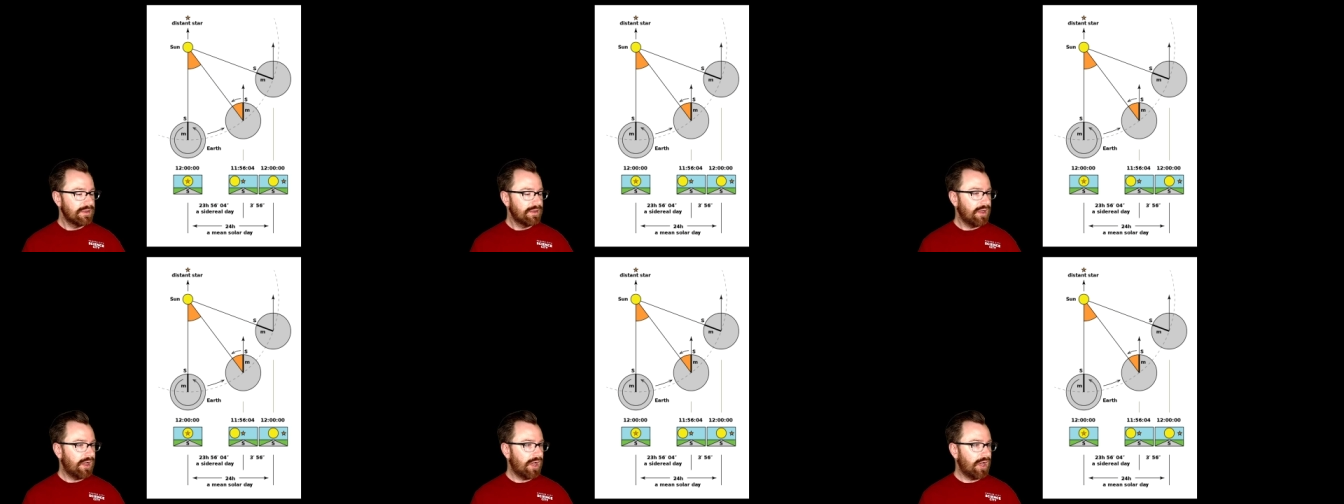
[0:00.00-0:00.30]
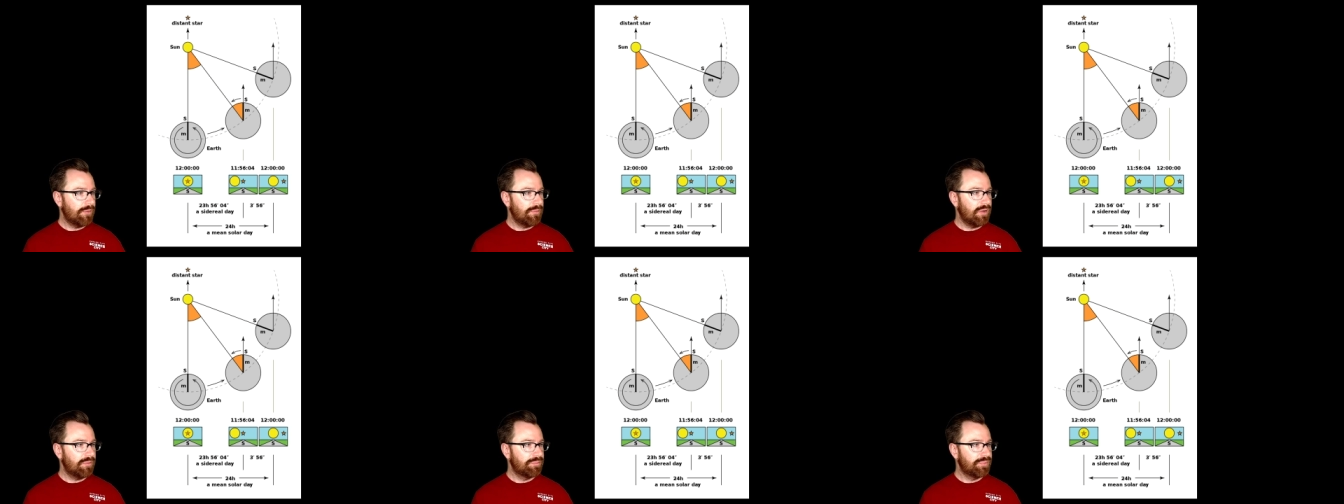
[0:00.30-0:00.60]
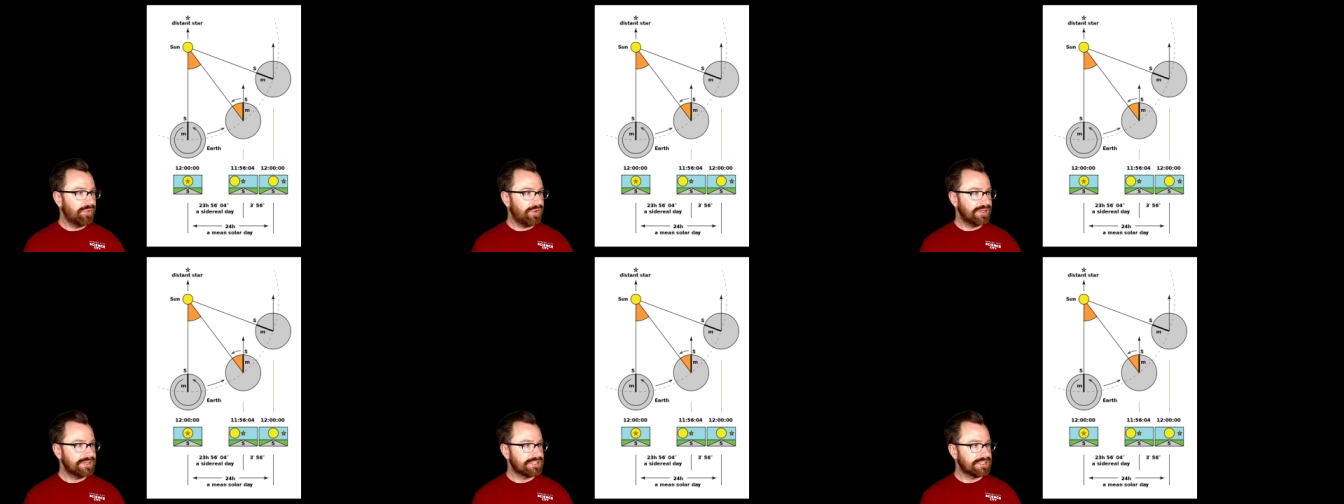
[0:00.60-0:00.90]
um,
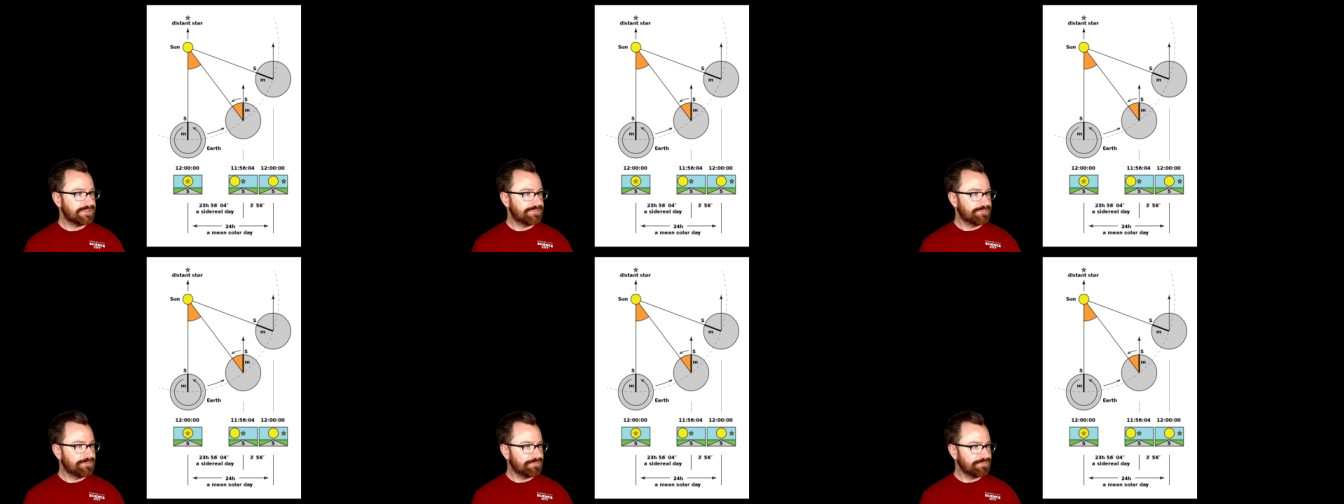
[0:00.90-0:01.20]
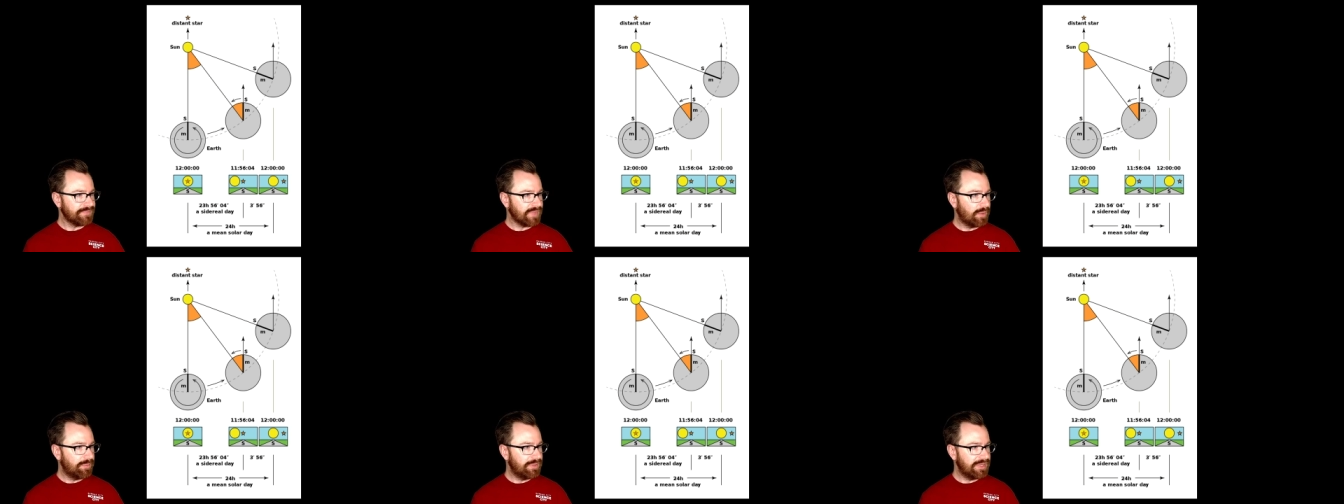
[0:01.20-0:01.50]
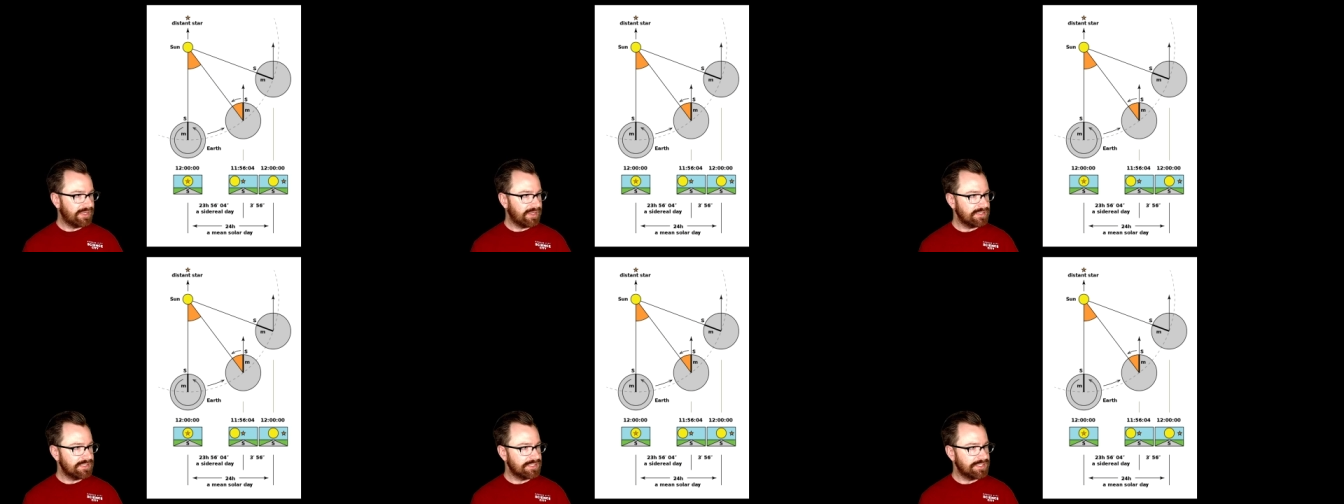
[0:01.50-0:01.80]
but
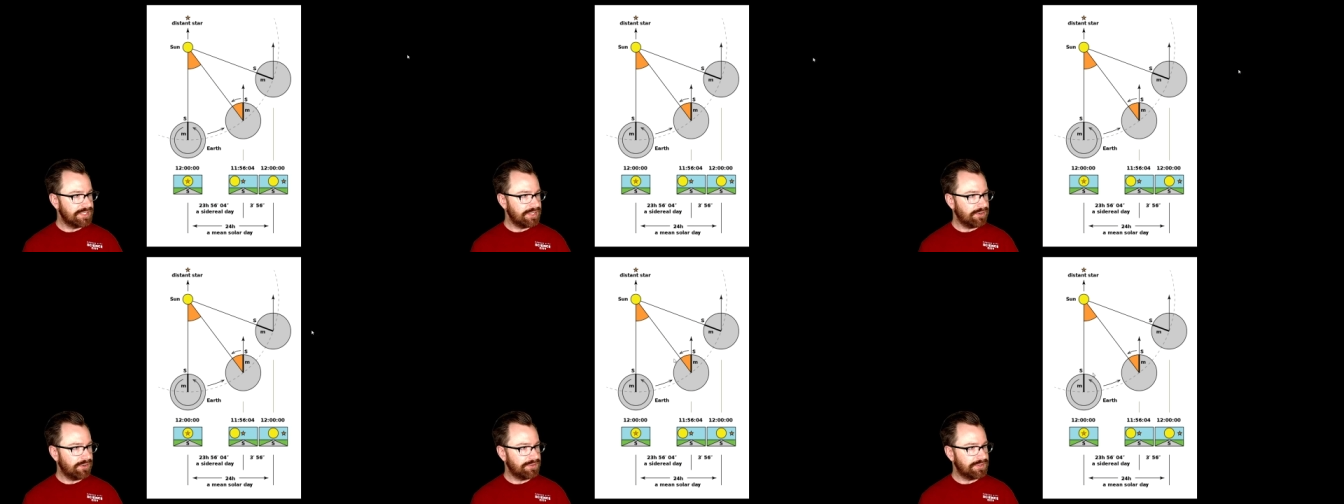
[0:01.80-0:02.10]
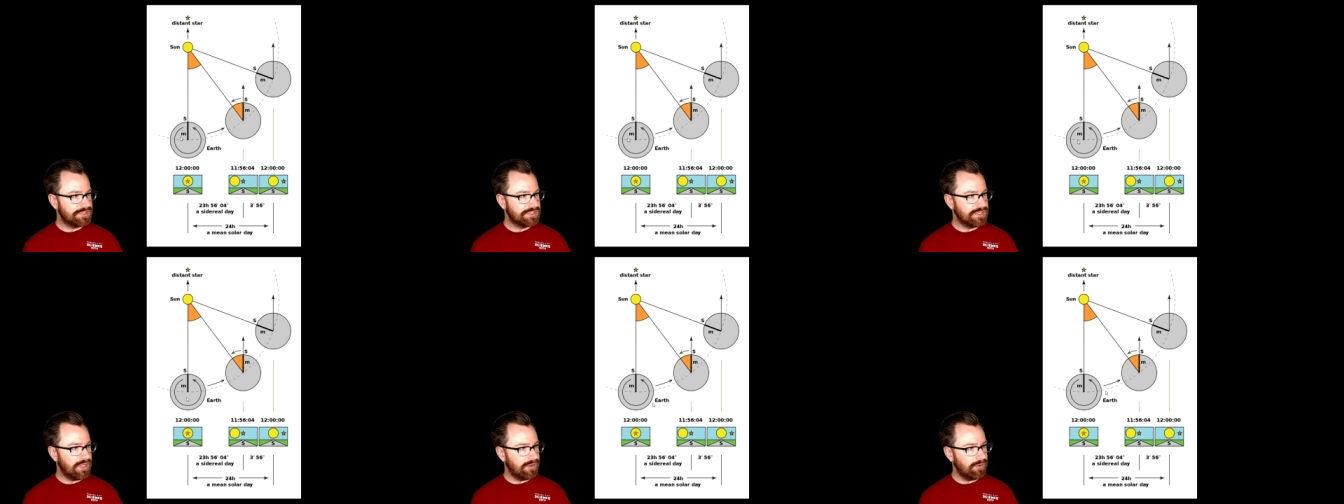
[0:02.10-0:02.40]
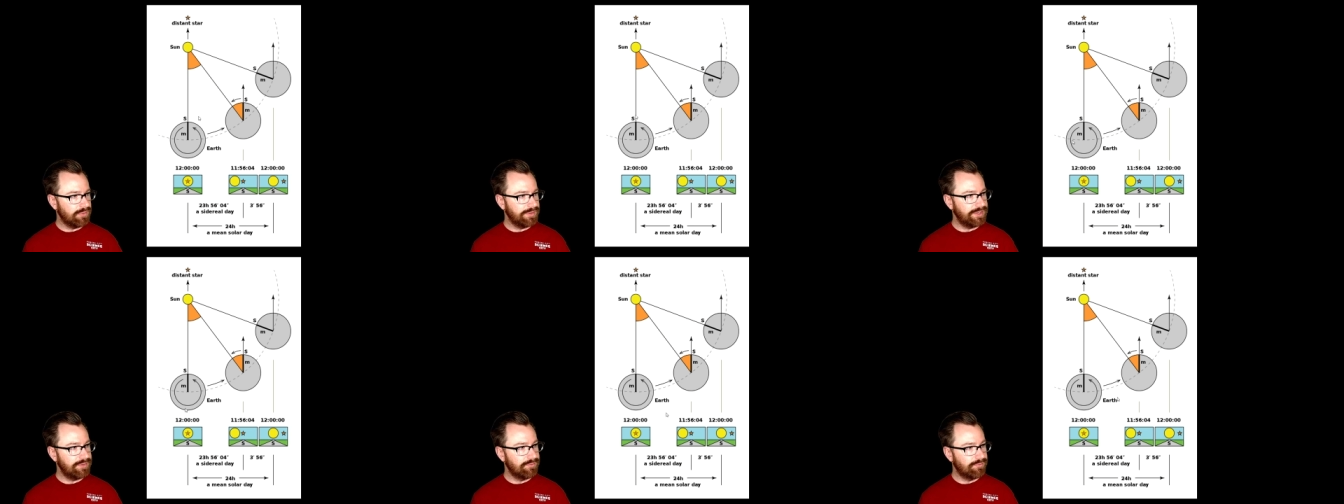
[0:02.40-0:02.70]
because the Earth is not
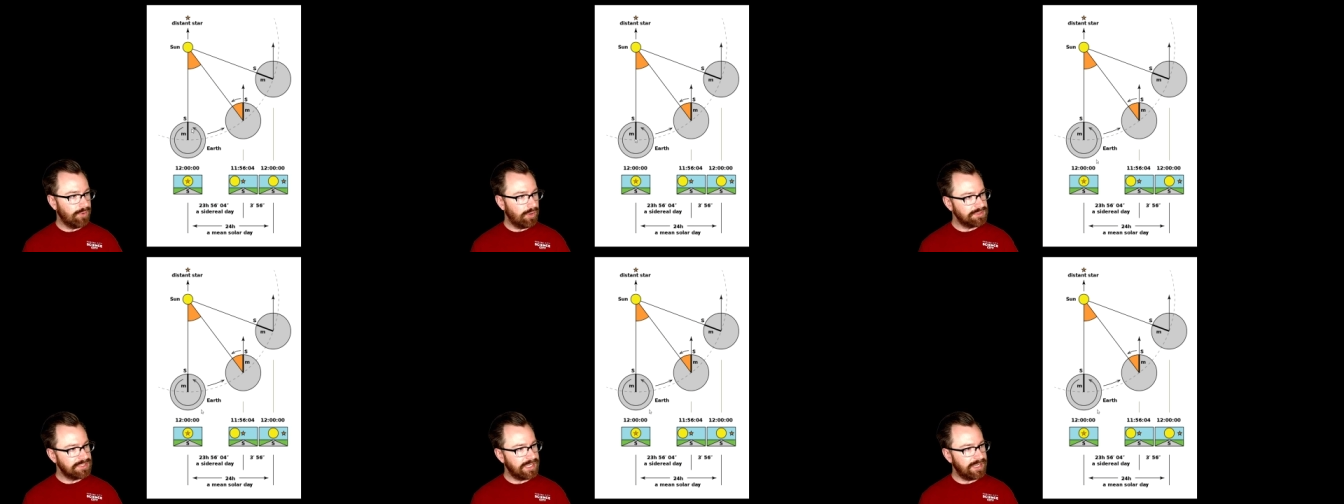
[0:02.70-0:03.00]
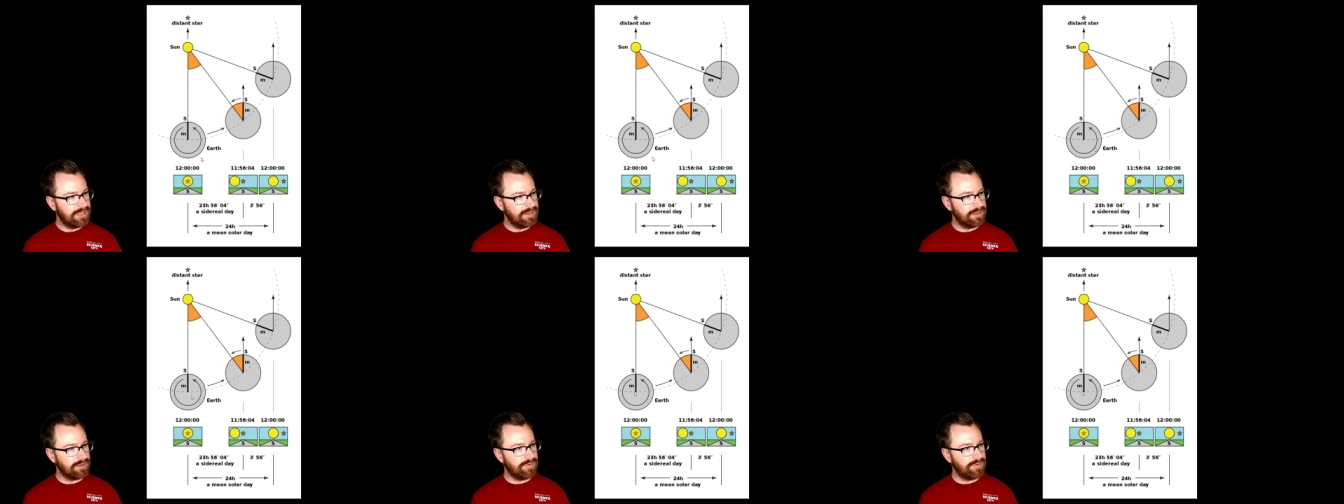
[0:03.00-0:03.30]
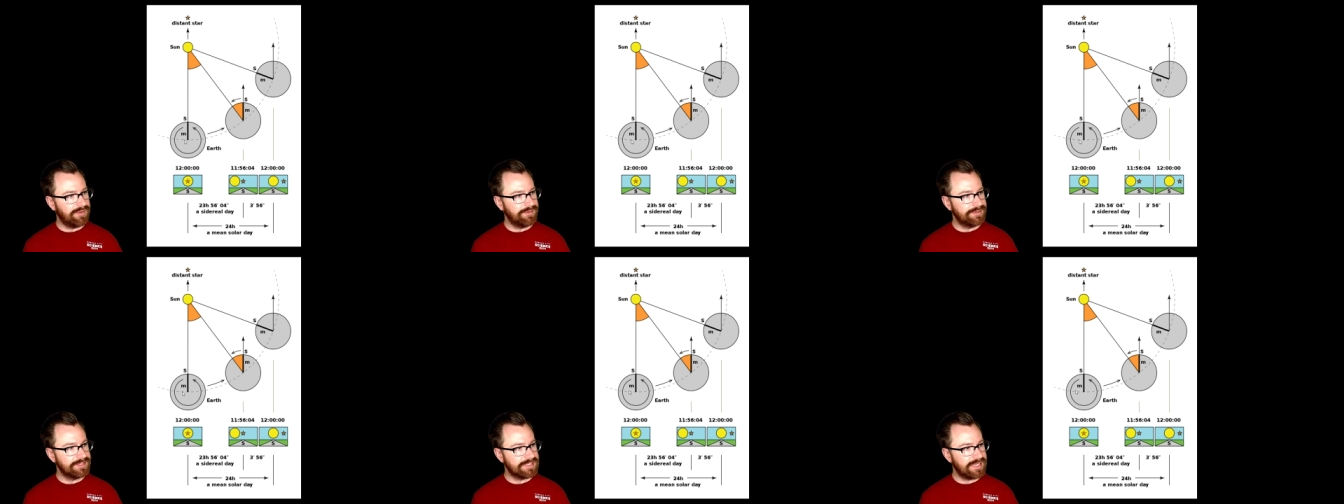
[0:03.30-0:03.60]
only rotating
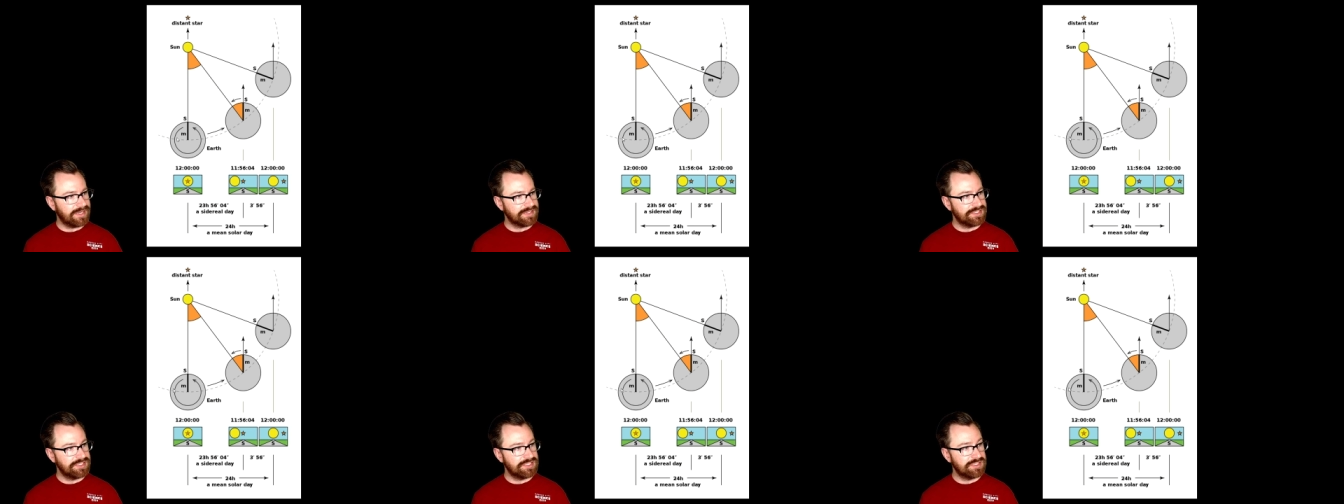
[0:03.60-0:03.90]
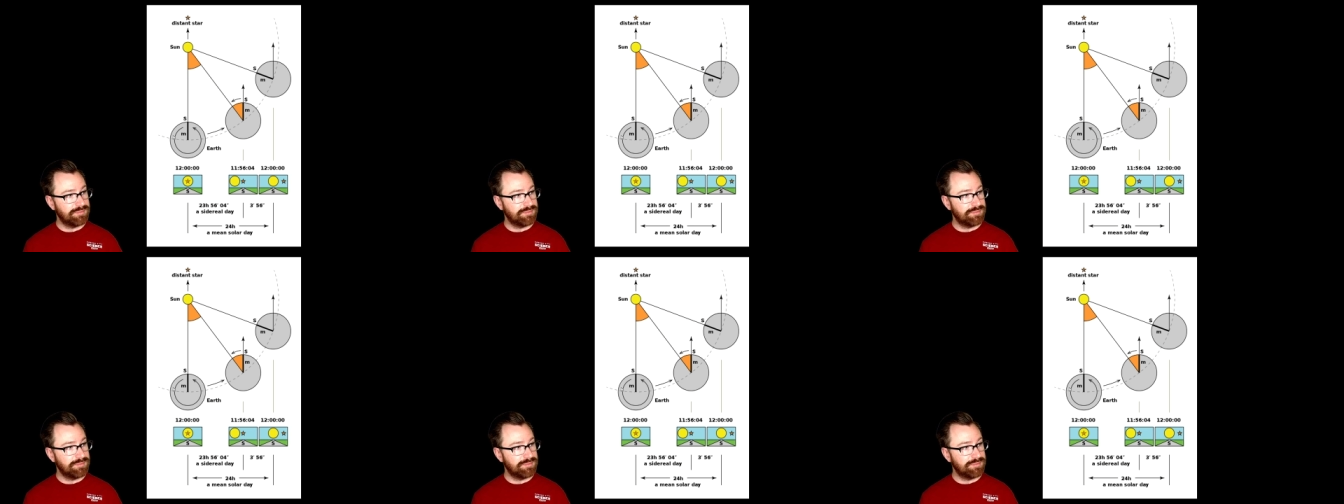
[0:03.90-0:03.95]
around its axis,